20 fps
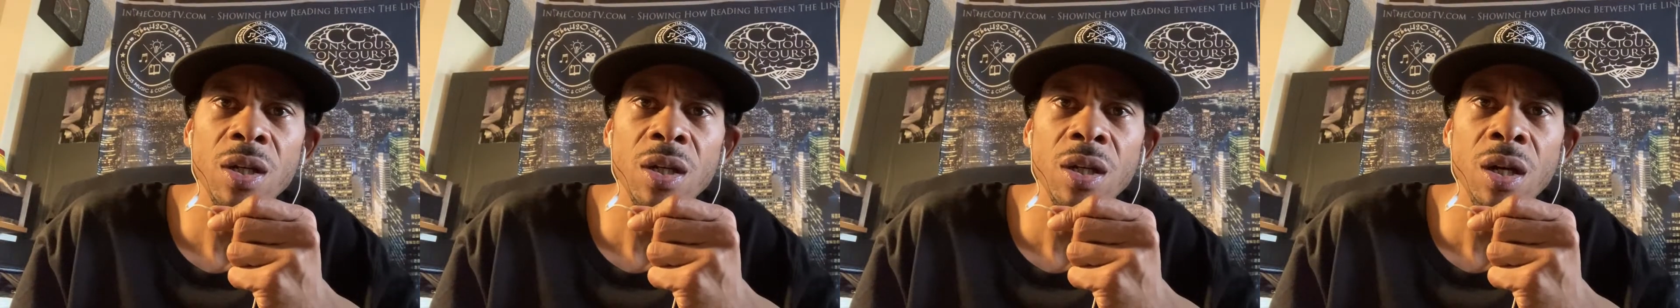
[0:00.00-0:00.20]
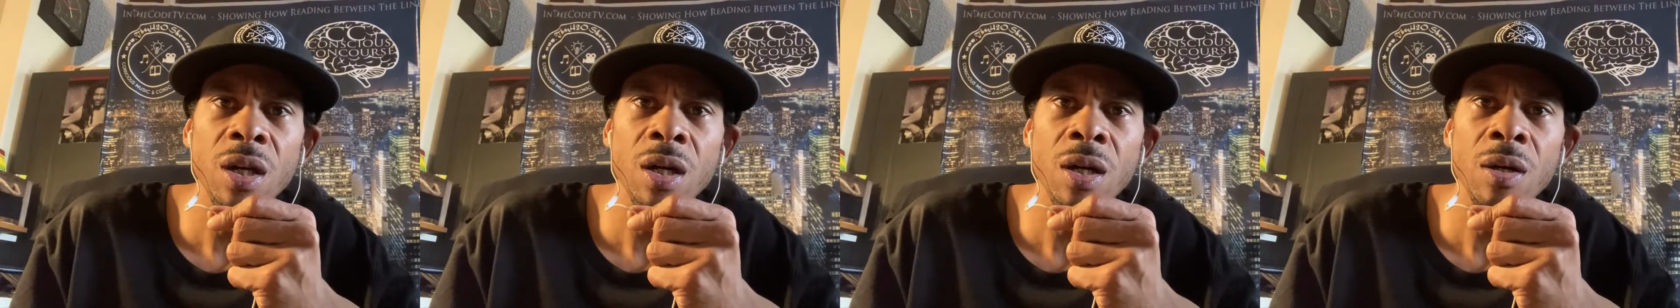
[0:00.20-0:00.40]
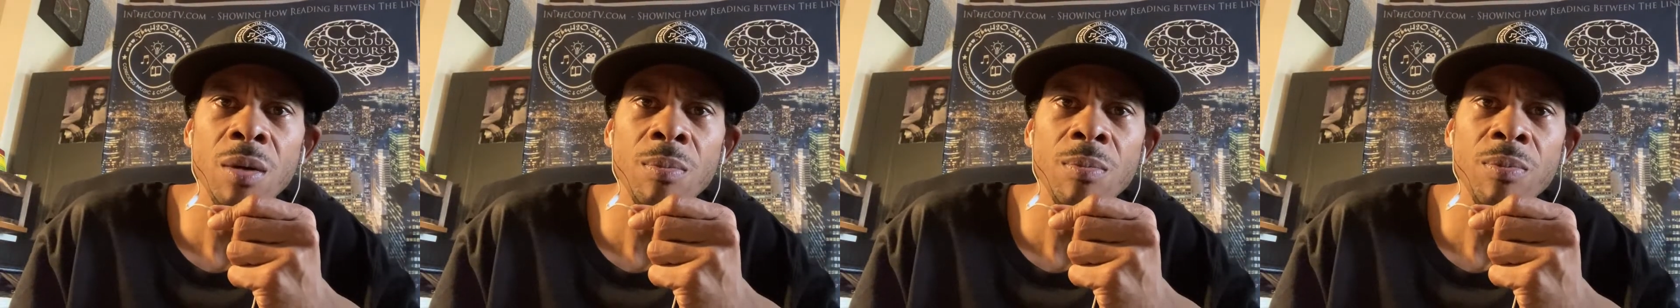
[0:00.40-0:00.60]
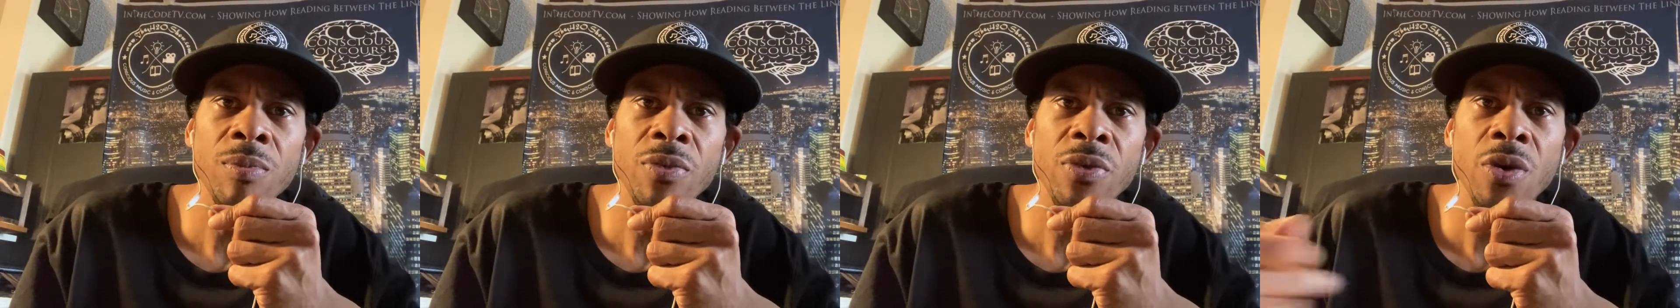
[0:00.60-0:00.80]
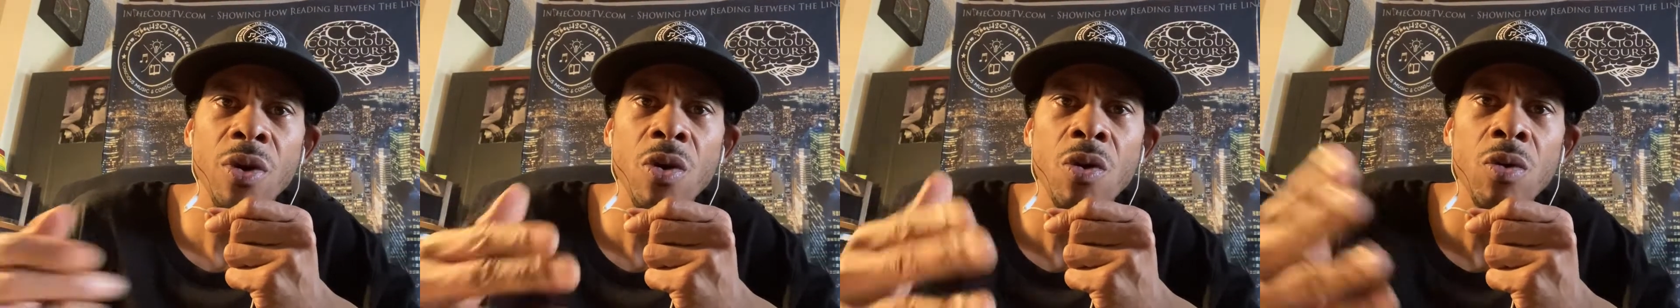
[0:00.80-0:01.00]

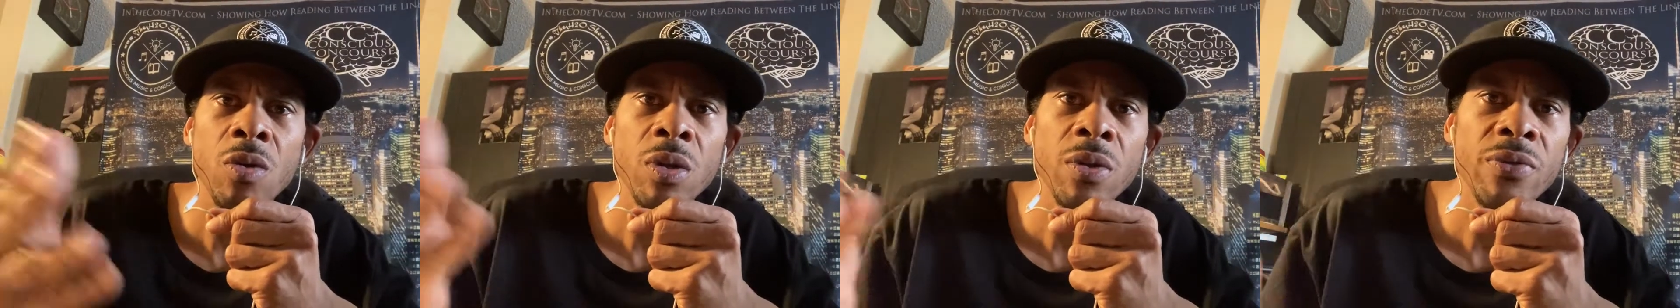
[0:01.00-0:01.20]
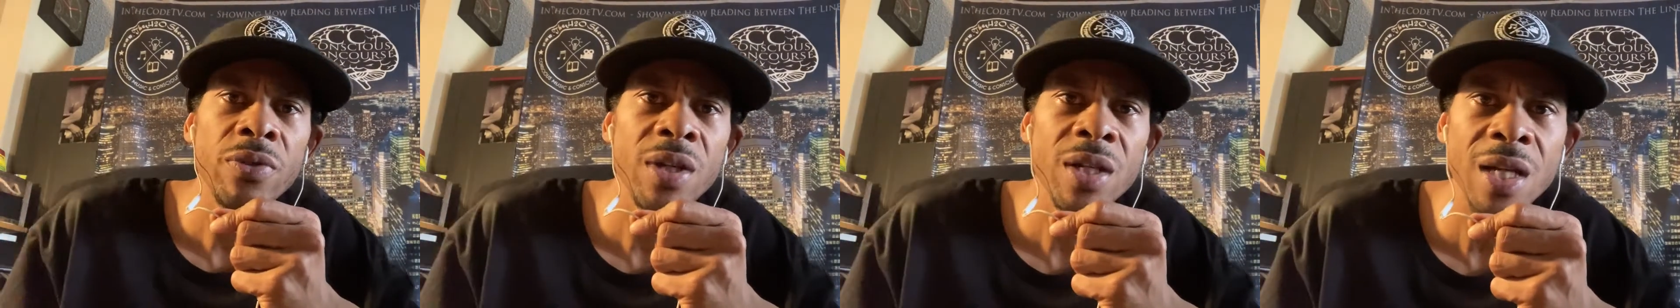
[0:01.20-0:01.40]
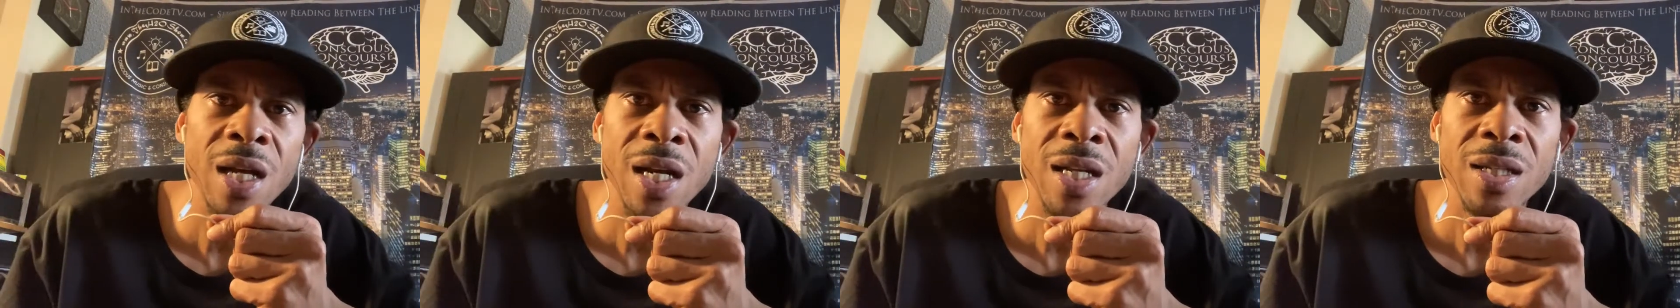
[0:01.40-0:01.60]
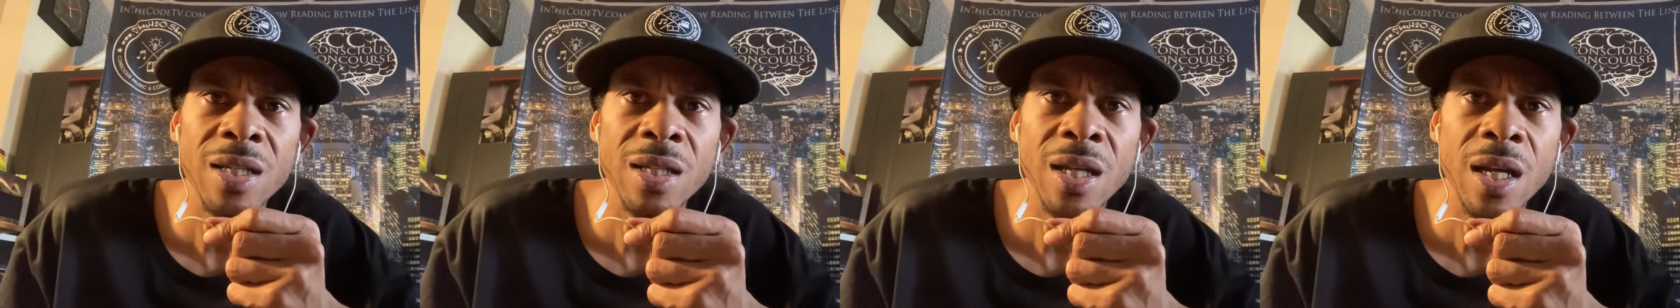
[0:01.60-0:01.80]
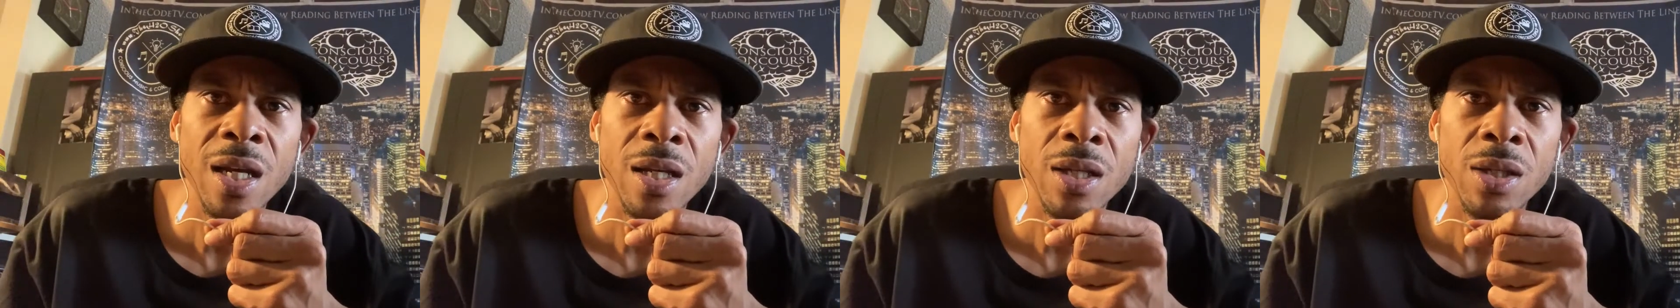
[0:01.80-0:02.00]
the whole of the United
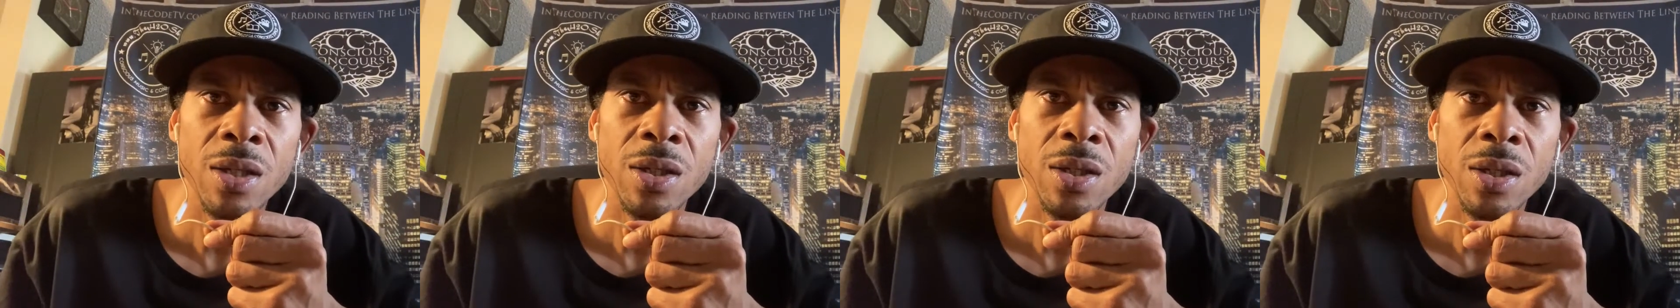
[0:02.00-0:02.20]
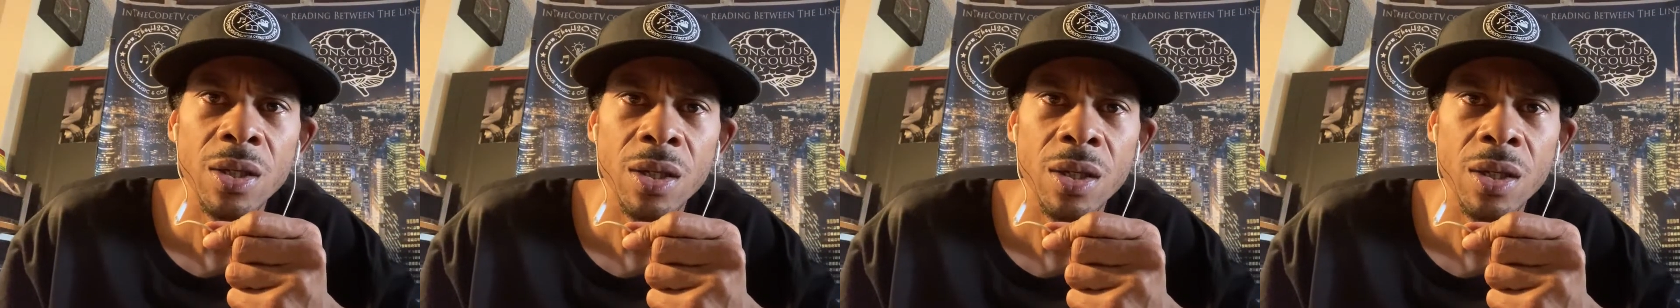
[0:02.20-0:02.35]
States.